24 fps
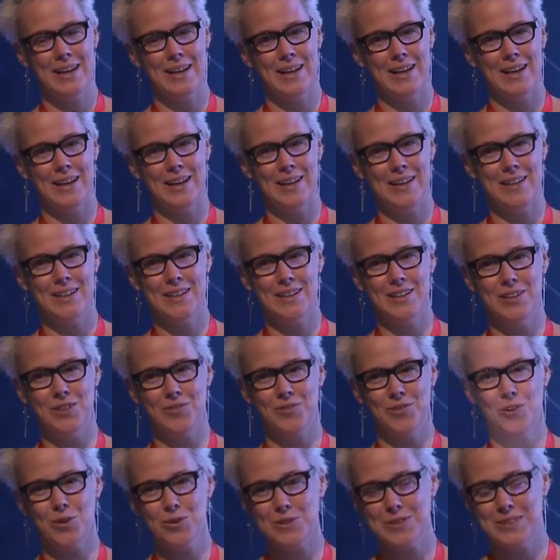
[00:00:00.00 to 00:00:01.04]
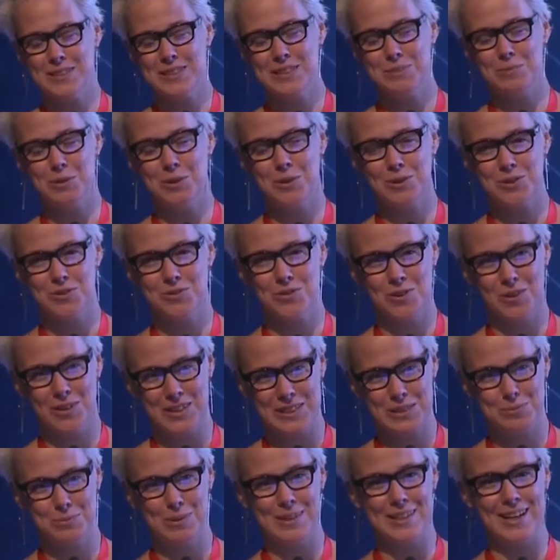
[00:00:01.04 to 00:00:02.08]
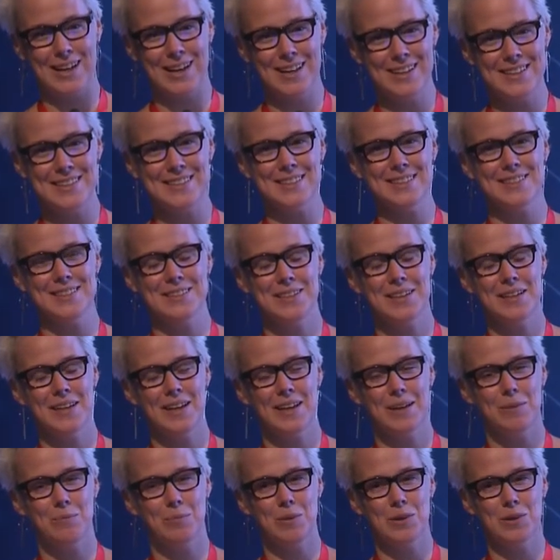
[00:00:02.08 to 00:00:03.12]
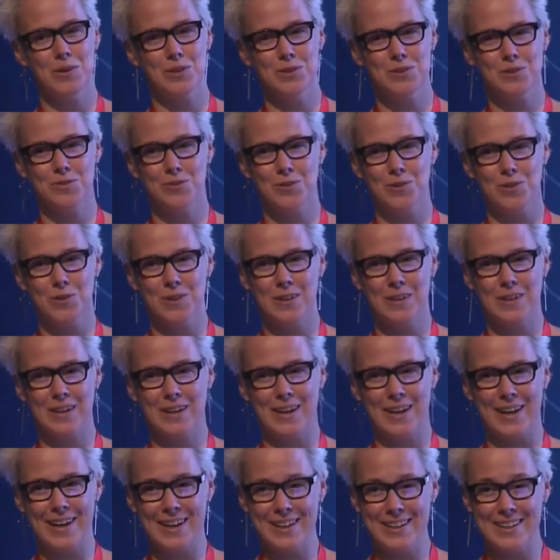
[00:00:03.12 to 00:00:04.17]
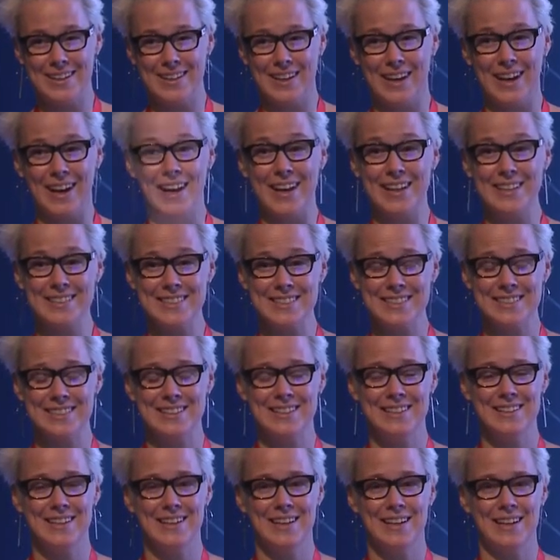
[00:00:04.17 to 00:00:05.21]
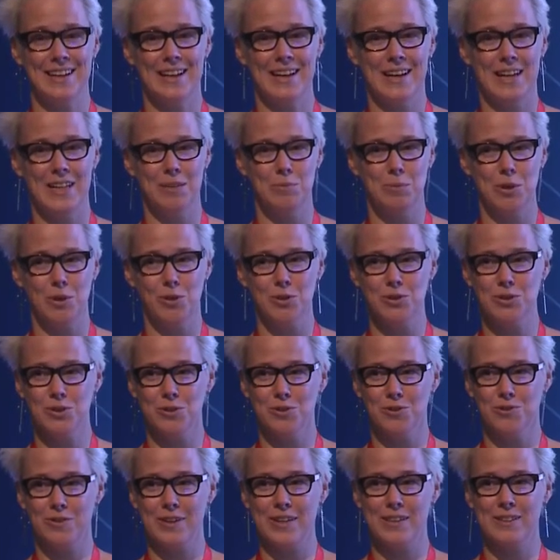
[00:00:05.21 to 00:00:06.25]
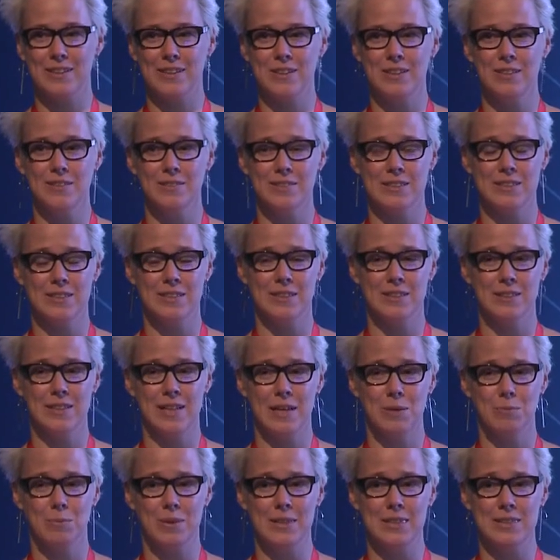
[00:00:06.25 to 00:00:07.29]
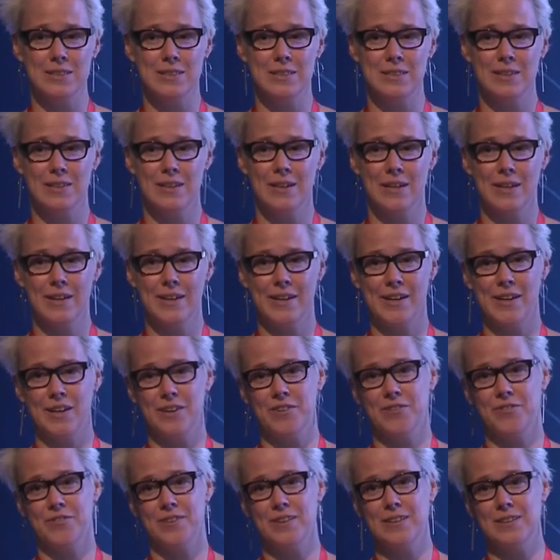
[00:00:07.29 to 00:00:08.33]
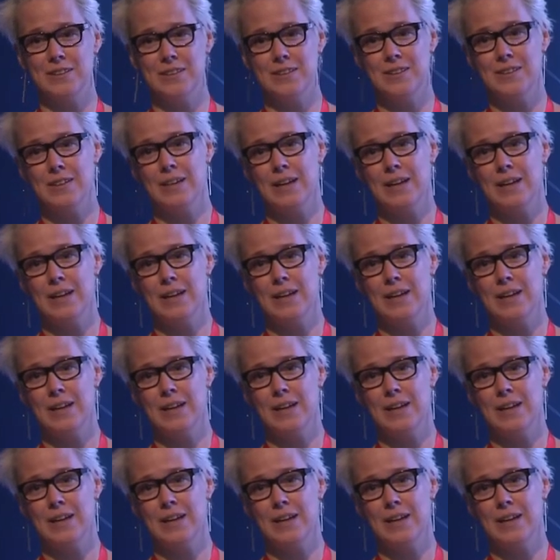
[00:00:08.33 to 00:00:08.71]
And of course, it's because of your hospitality, because of your kind eyes, and because your great interest in diabetes care field.